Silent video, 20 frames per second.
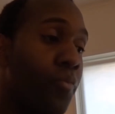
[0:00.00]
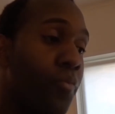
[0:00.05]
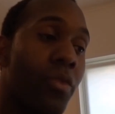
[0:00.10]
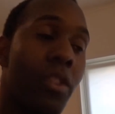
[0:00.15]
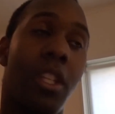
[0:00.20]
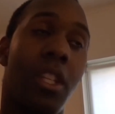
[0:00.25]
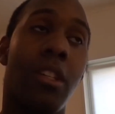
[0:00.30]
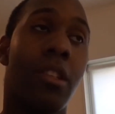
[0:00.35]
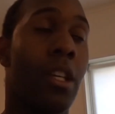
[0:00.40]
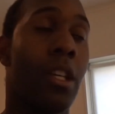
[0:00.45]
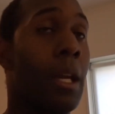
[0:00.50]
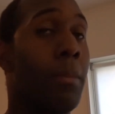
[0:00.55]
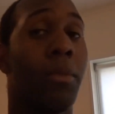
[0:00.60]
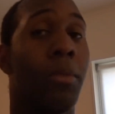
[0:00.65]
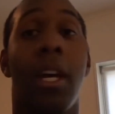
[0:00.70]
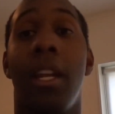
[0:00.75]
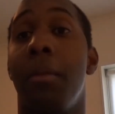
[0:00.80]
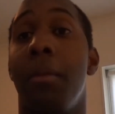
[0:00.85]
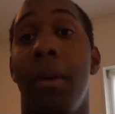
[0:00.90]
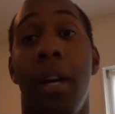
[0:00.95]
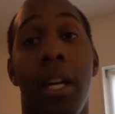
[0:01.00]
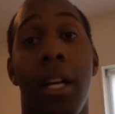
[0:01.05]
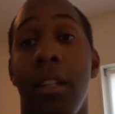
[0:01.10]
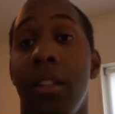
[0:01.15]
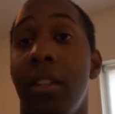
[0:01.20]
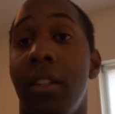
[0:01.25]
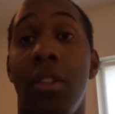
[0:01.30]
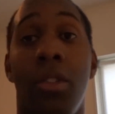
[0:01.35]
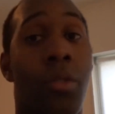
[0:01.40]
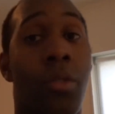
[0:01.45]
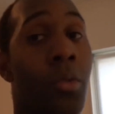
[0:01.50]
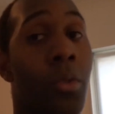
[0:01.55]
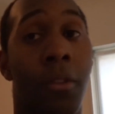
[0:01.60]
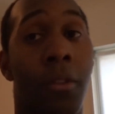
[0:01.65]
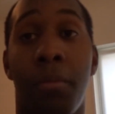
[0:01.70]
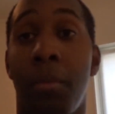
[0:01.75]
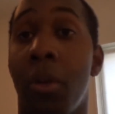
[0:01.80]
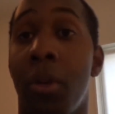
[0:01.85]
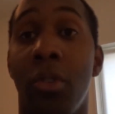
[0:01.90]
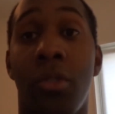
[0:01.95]
Just keep that in mind. Do it
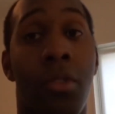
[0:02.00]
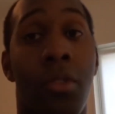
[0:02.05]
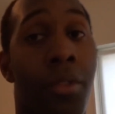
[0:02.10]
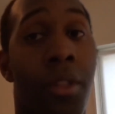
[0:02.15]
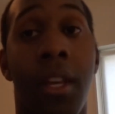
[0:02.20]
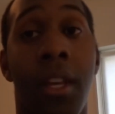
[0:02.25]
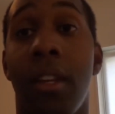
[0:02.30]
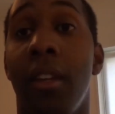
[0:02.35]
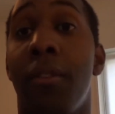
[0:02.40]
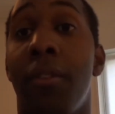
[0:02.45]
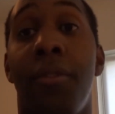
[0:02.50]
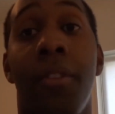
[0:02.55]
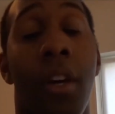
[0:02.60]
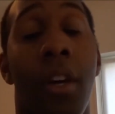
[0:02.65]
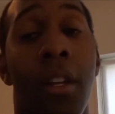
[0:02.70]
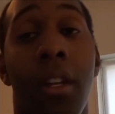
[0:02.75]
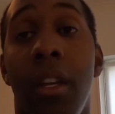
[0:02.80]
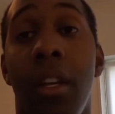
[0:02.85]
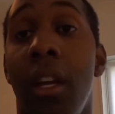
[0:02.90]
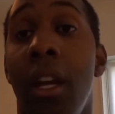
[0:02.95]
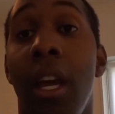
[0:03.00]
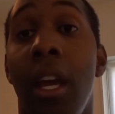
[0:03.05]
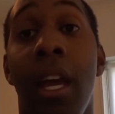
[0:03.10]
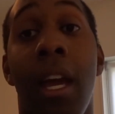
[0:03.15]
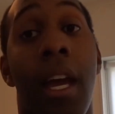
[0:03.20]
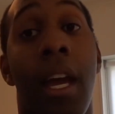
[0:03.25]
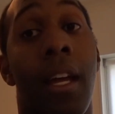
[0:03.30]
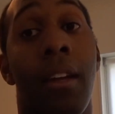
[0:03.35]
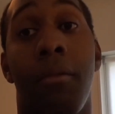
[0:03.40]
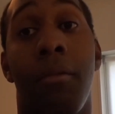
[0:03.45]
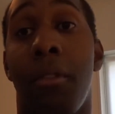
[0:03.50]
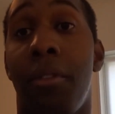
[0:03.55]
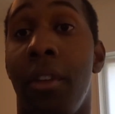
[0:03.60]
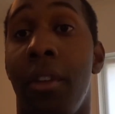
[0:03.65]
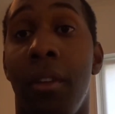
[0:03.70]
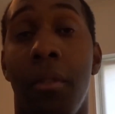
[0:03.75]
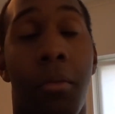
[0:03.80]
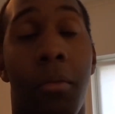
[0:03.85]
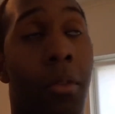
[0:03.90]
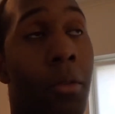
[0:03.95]
because you think it's funny, and
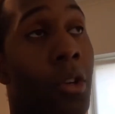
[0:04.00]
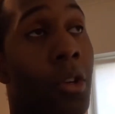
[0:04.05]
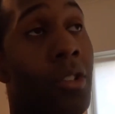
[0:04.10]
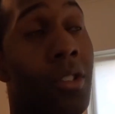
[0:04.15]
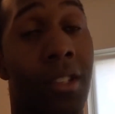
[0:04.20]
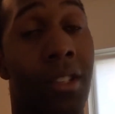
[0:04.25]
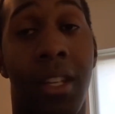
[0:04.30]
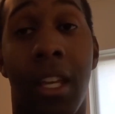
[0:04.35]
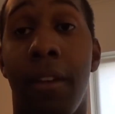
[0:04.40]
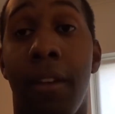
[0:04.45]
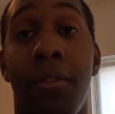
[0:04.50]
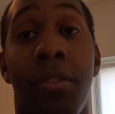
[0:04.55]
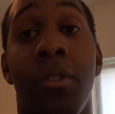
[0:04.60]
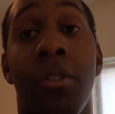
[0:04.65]
because it gives you